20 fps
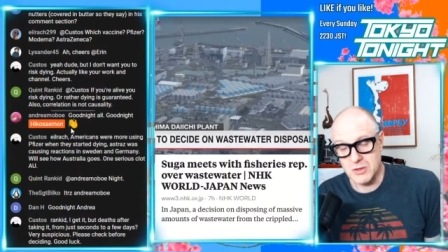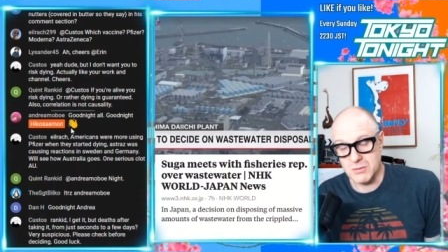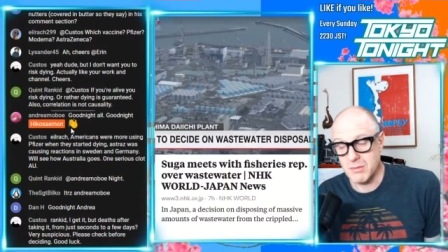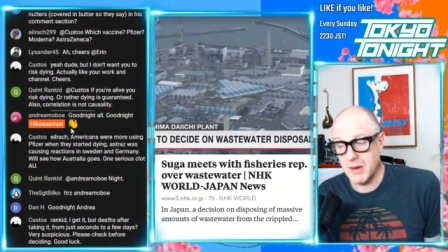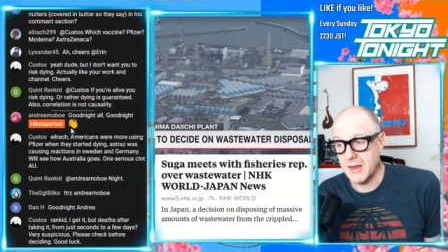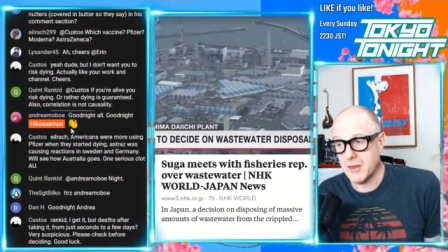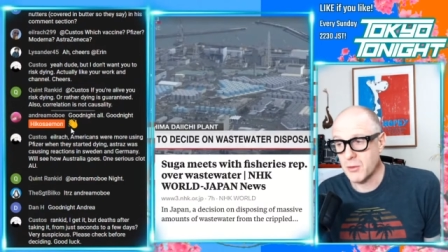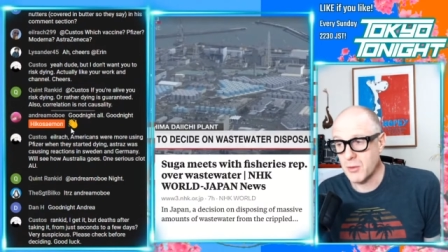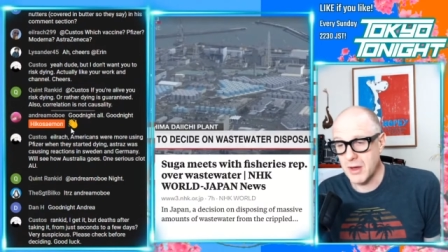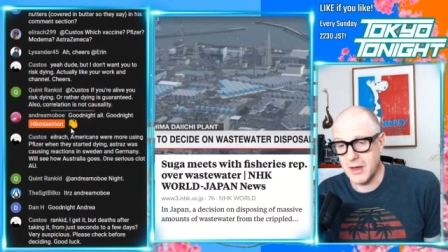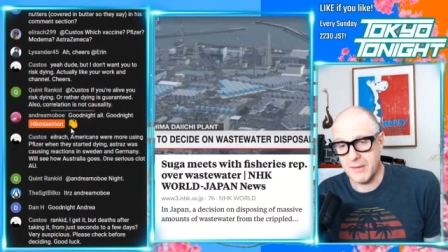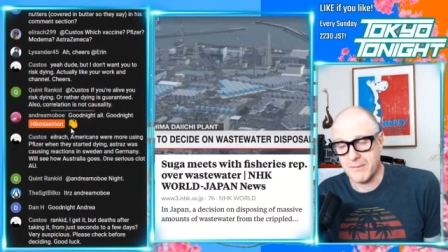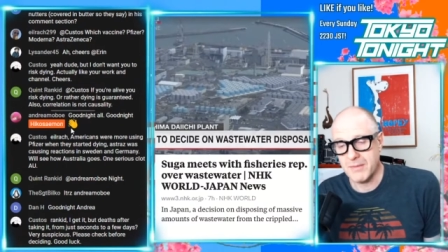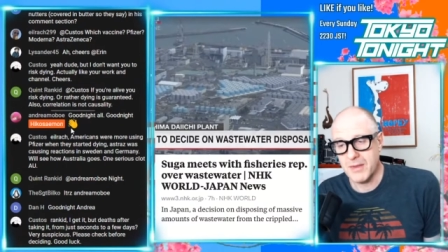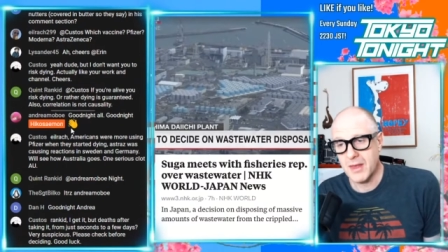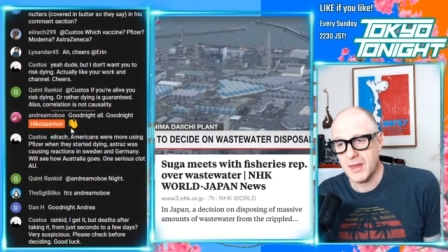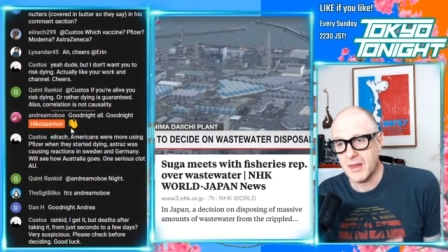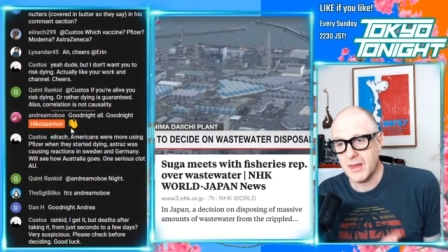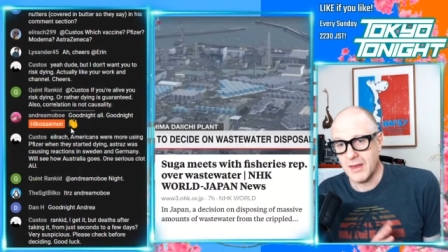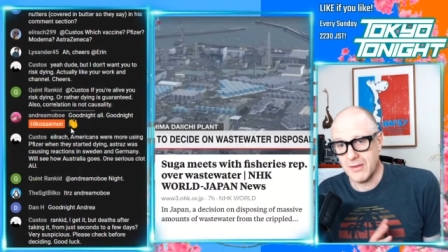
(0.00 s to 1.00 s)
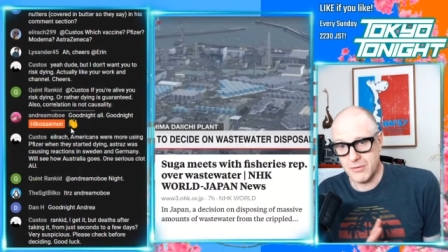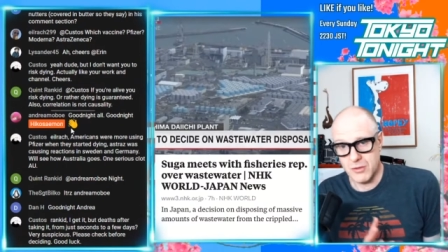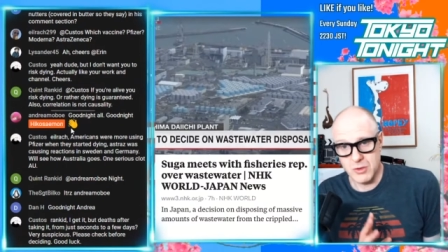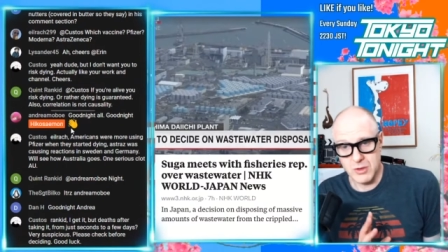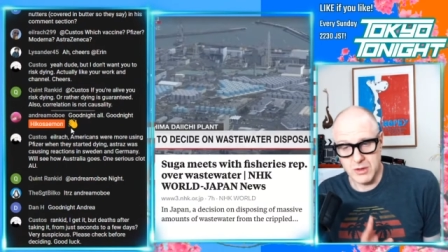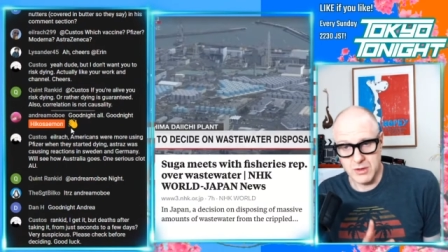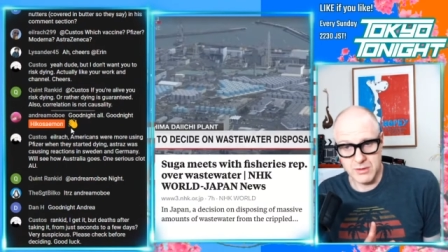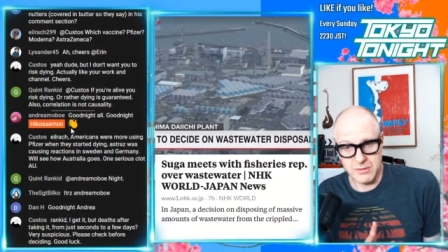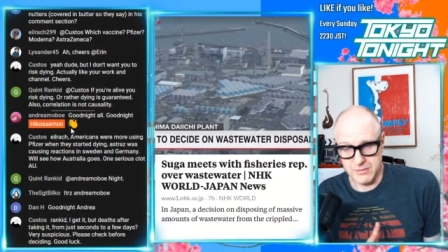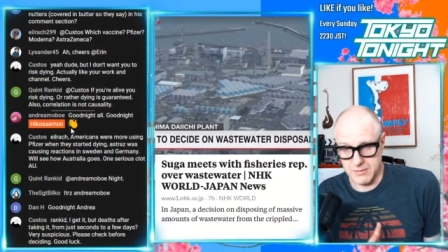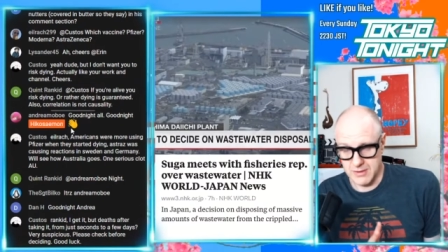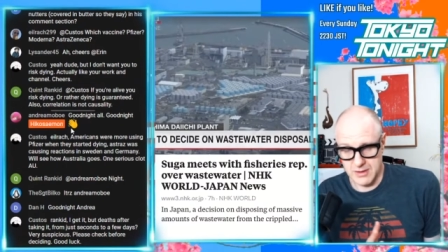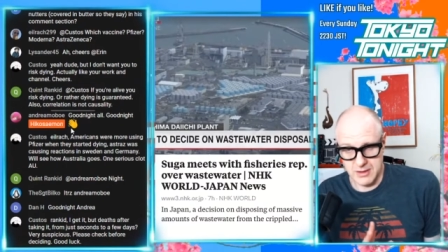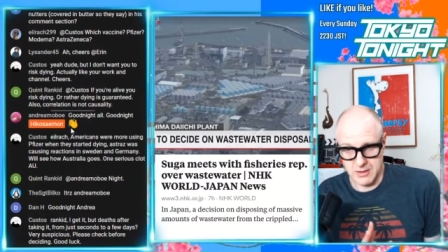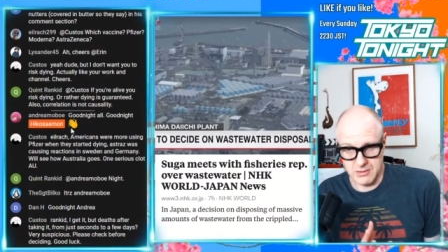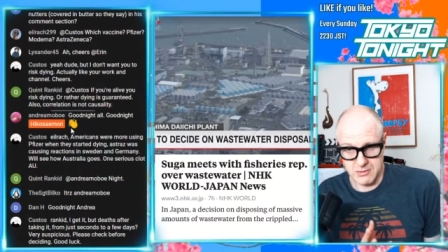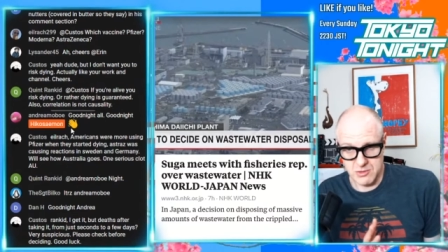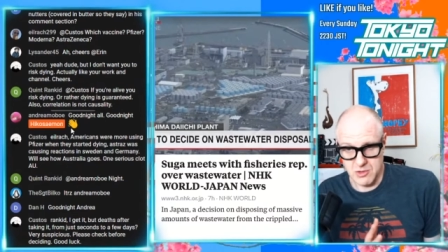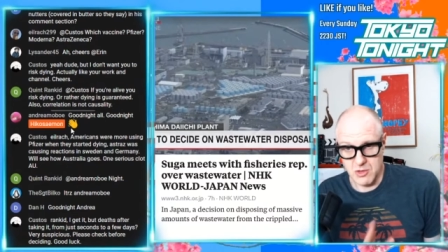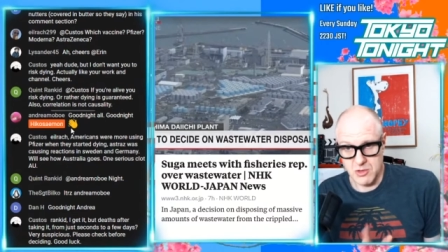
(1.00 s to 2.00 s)
And by the way, if you live
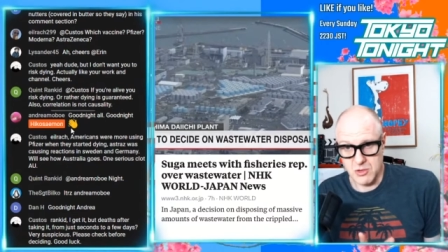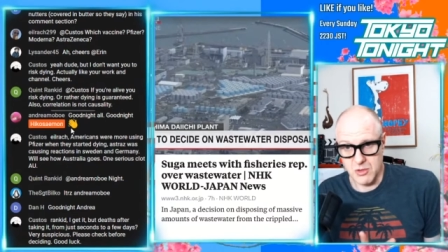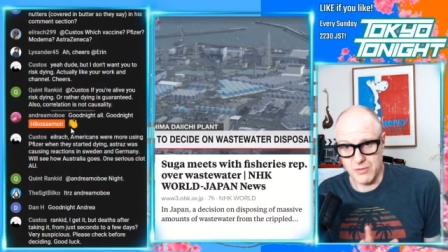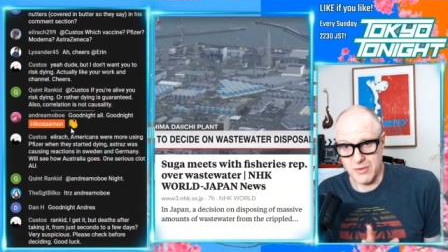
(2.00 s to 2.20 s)
in Tokyo,